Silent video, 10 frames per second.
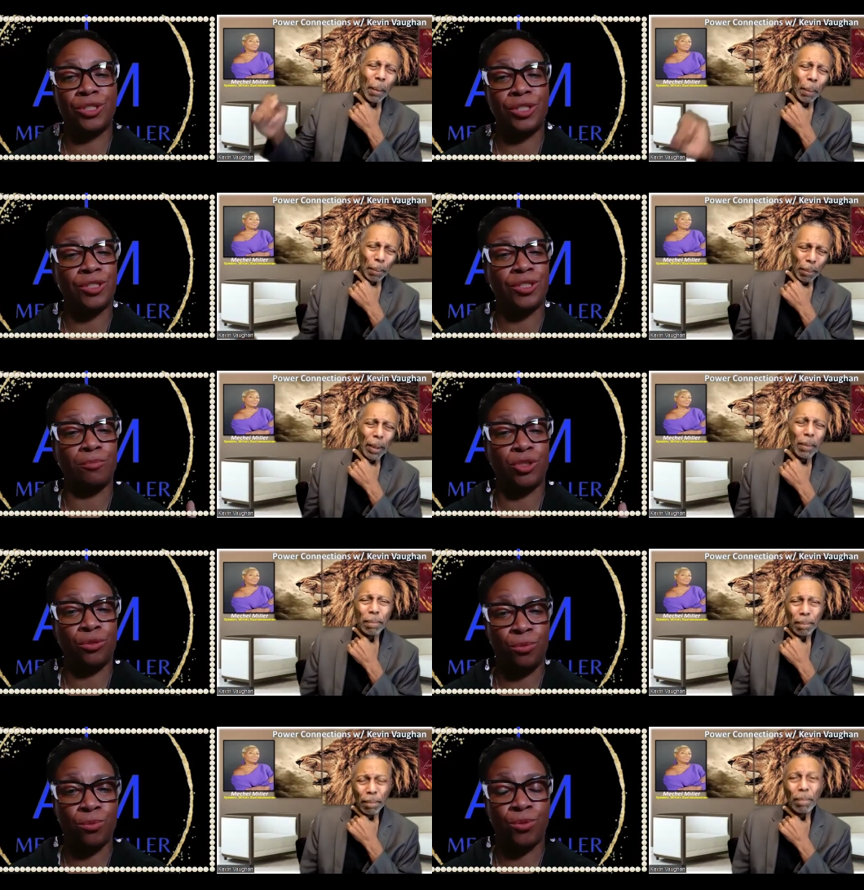Speaker 1: see some
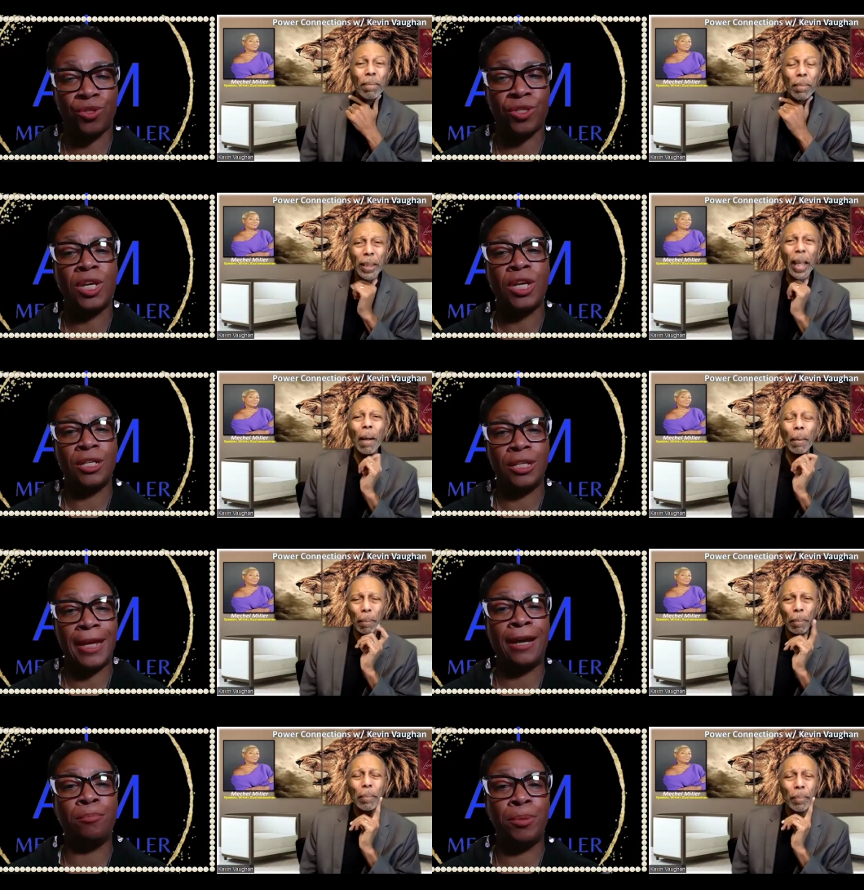truths
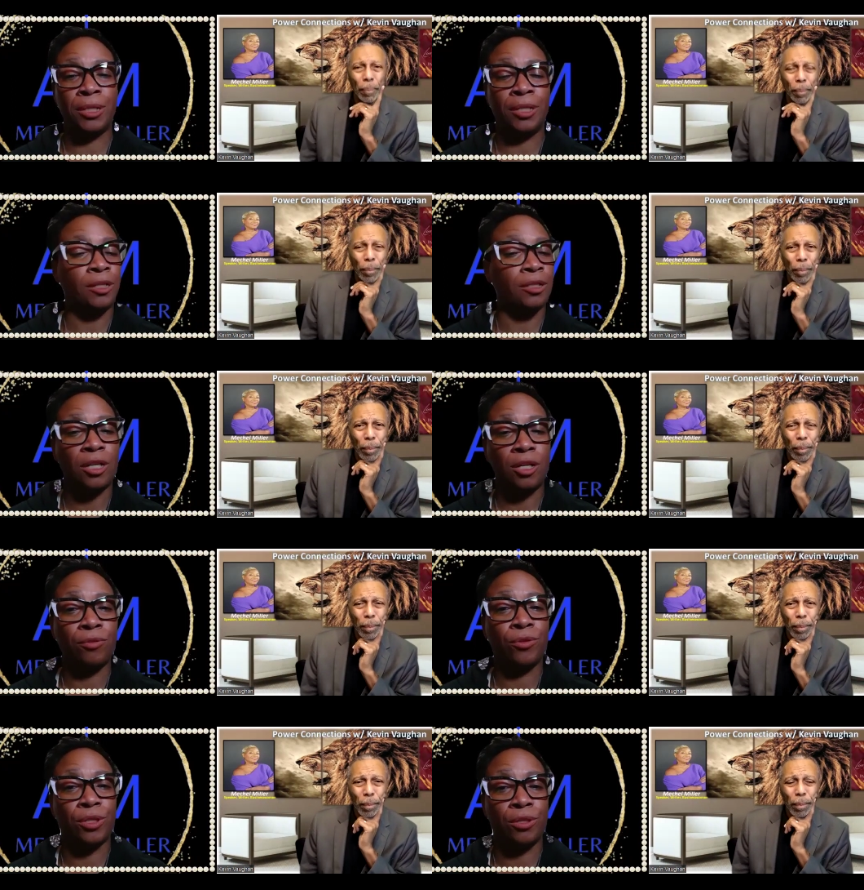yeah. now being
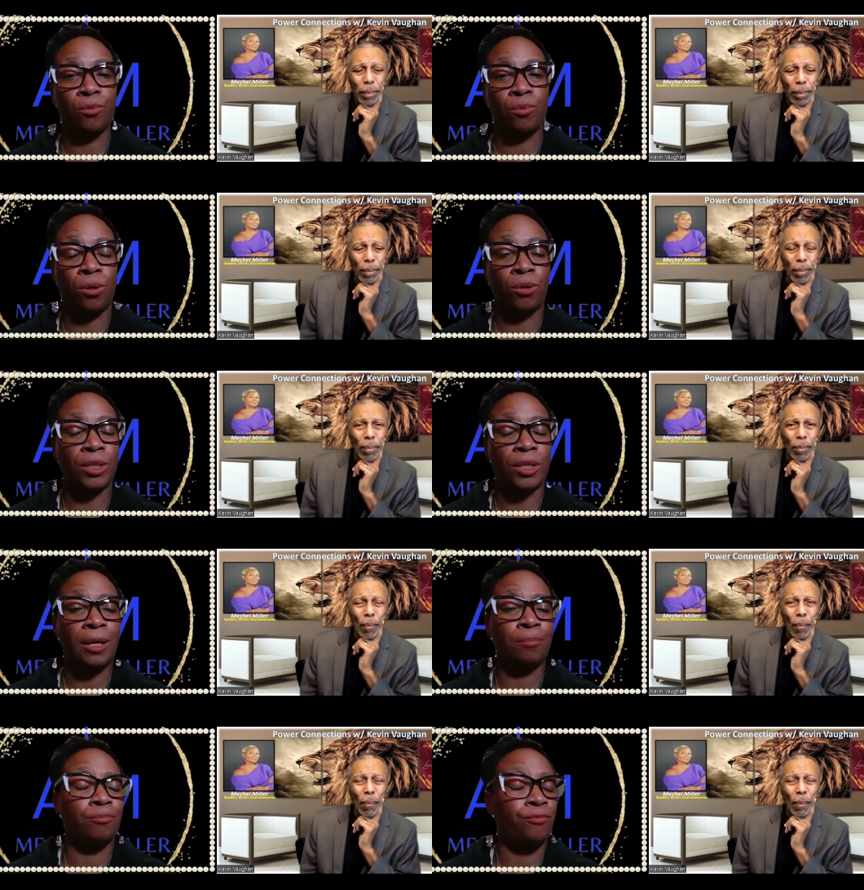uncovered in the world
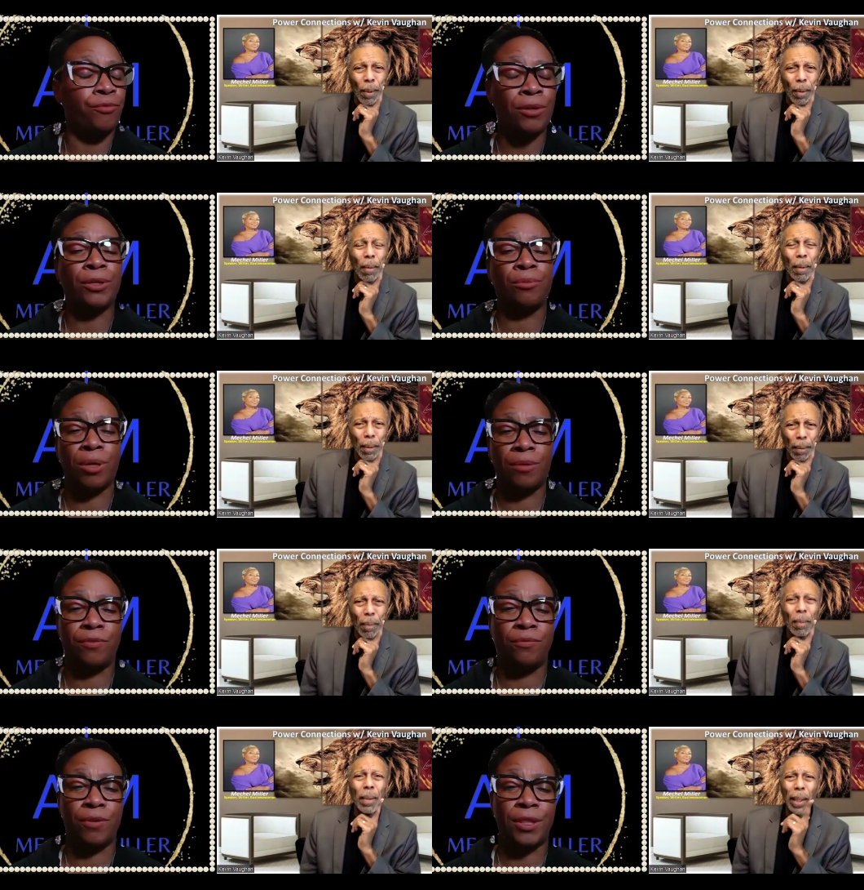and i'm very
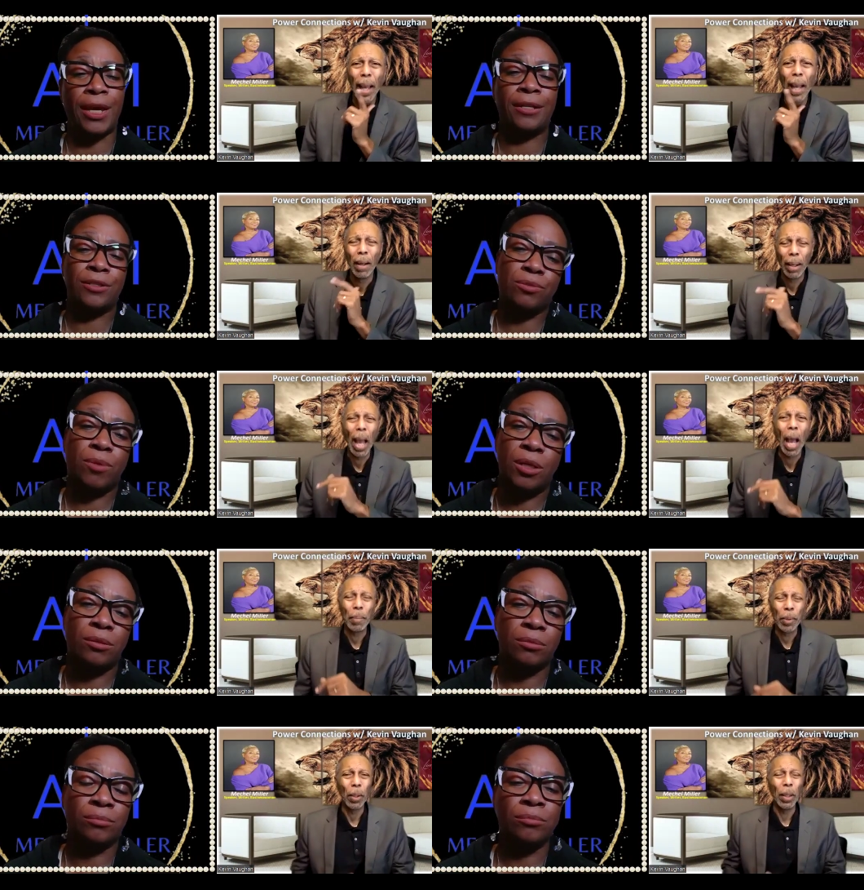grateful for that yeah
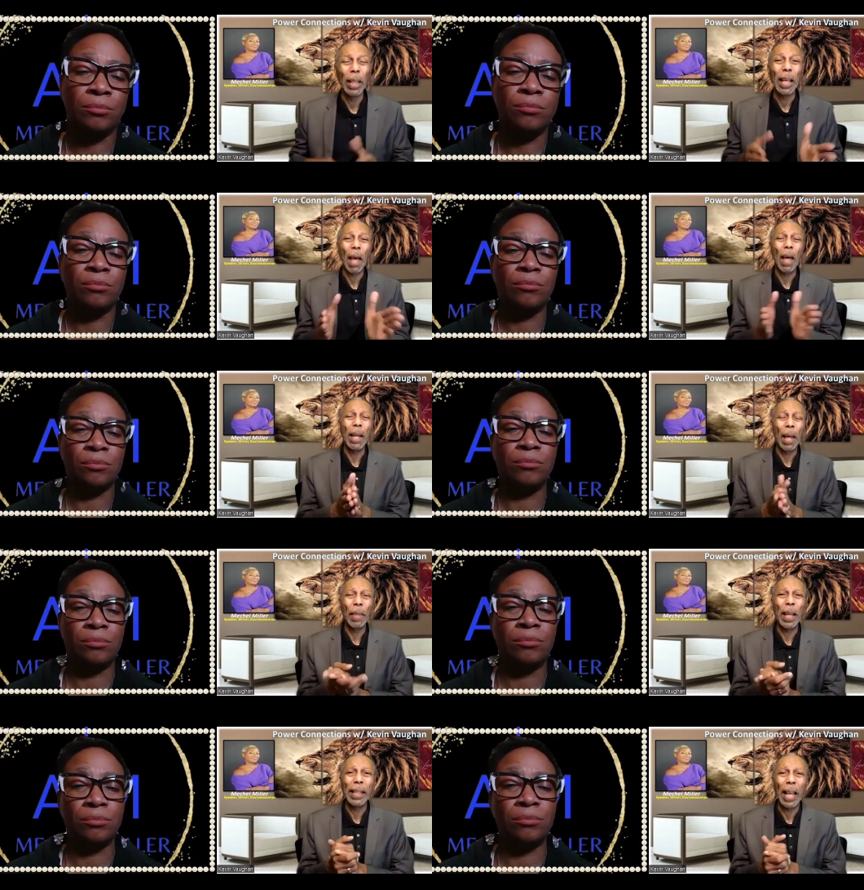
Speaker 2: absolutely
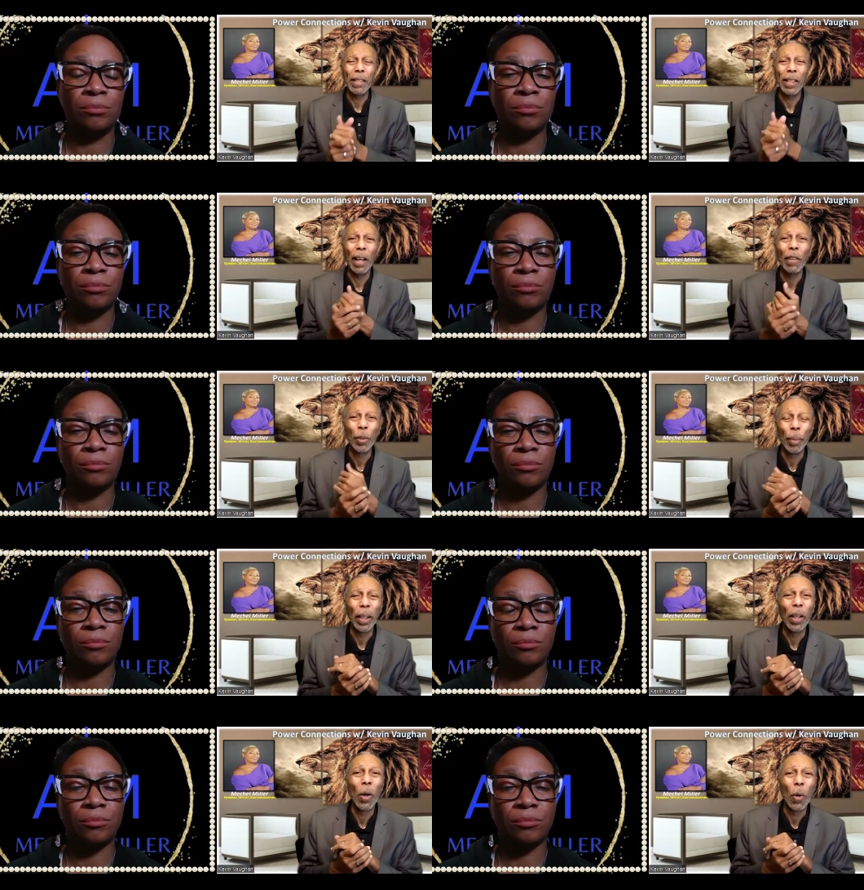and i think that's the
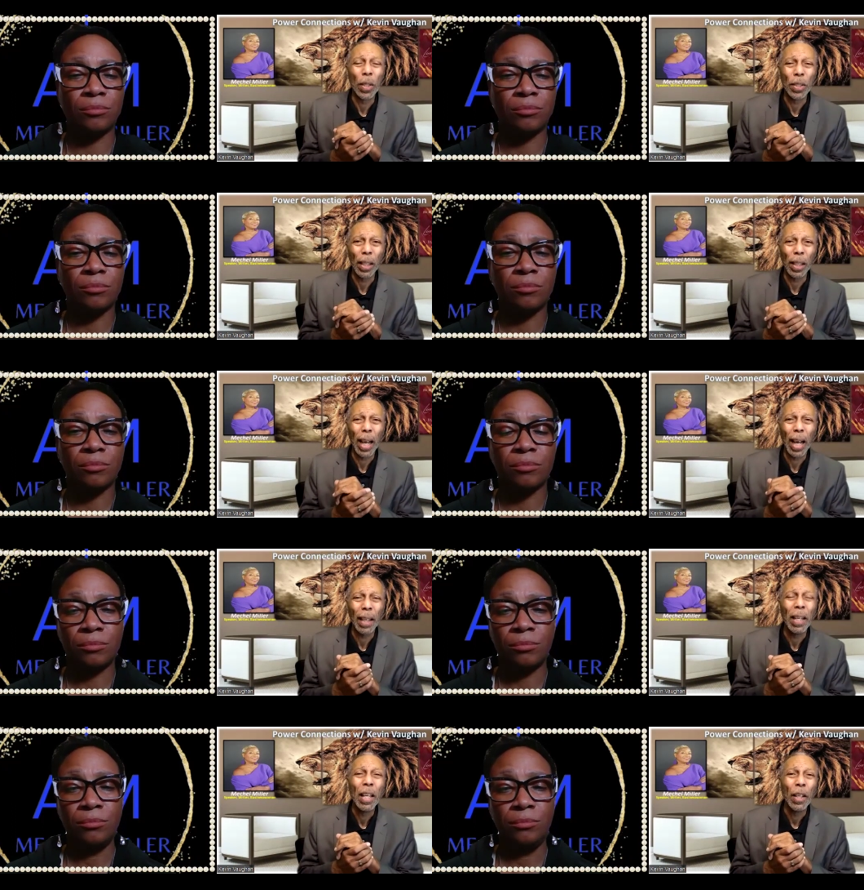ultimate goal is that
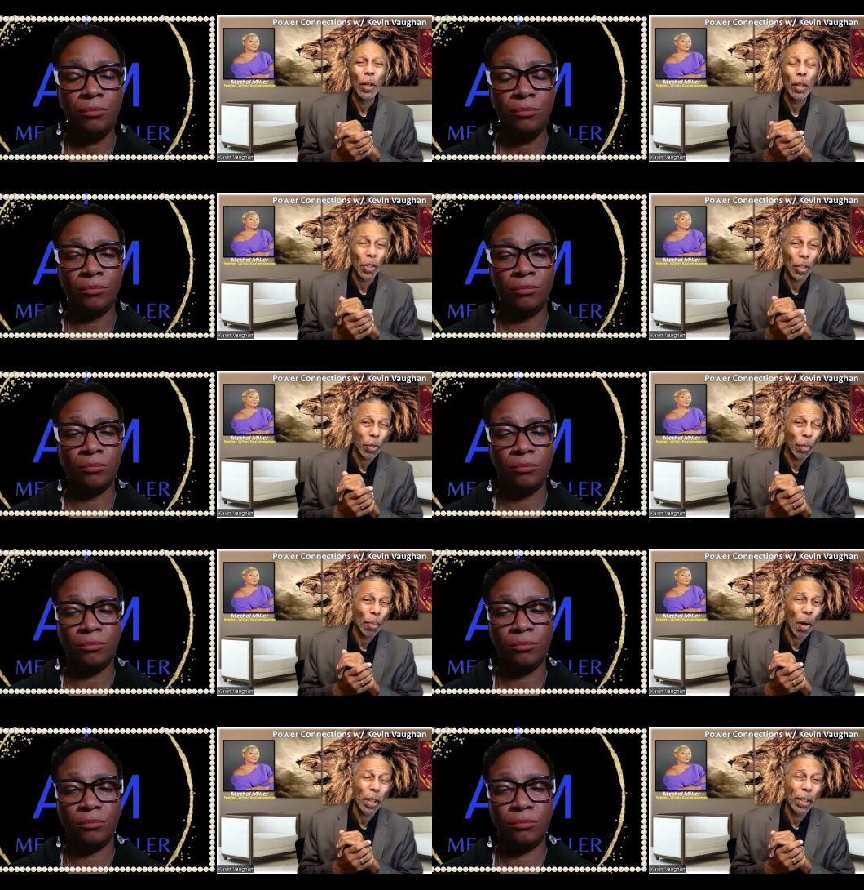god you know there's a
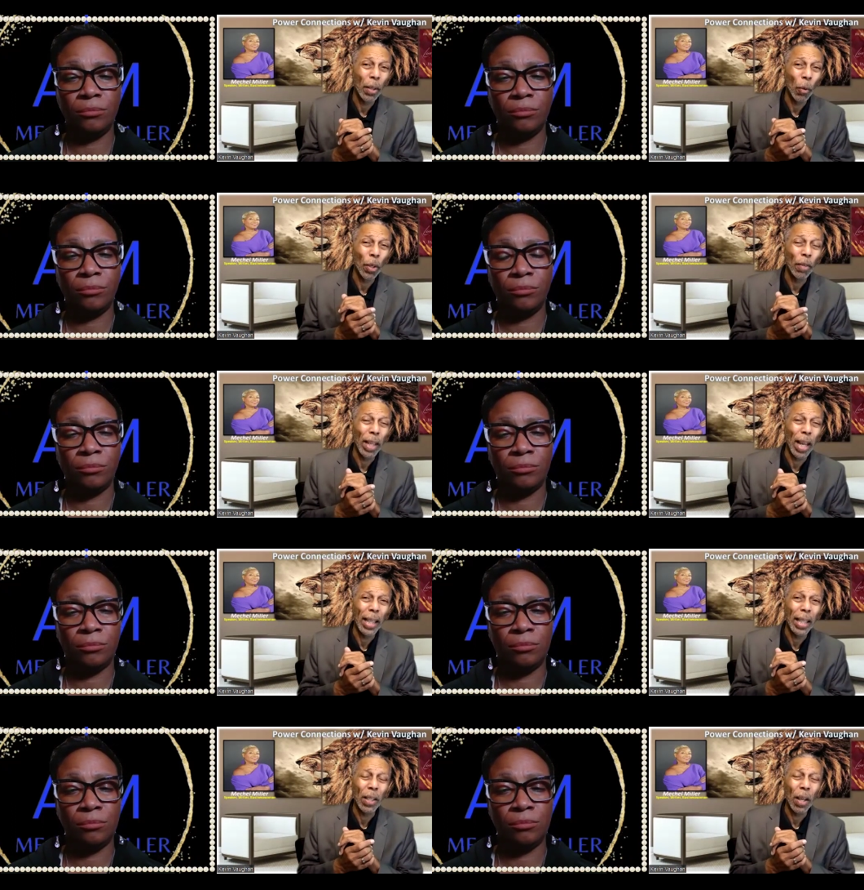part in the word
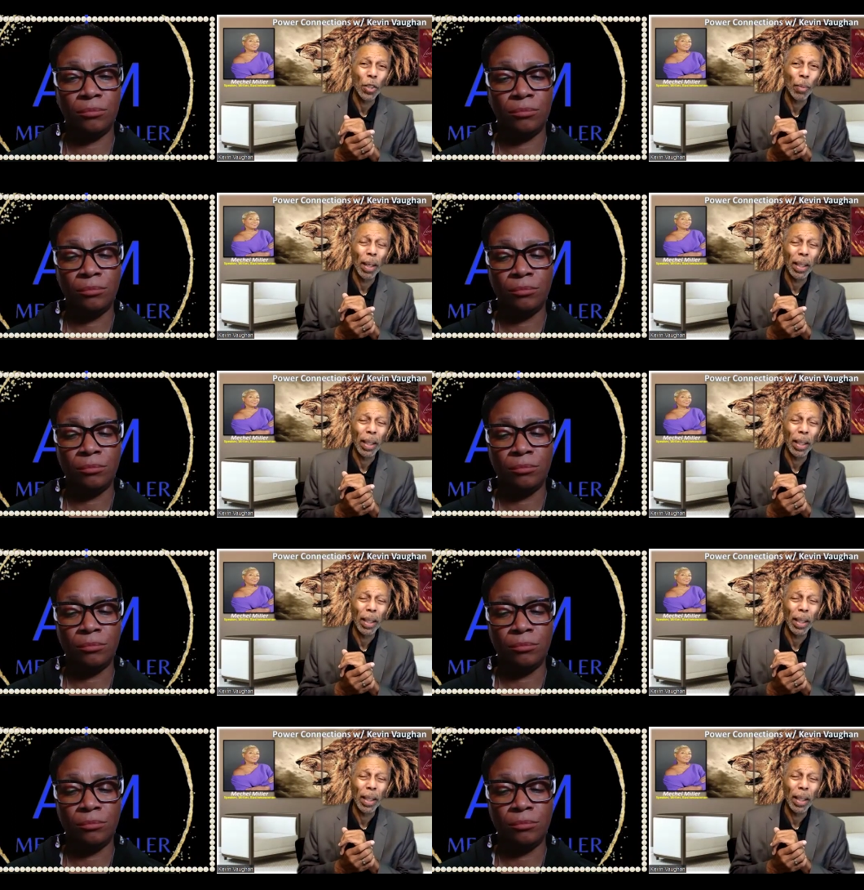of god that talks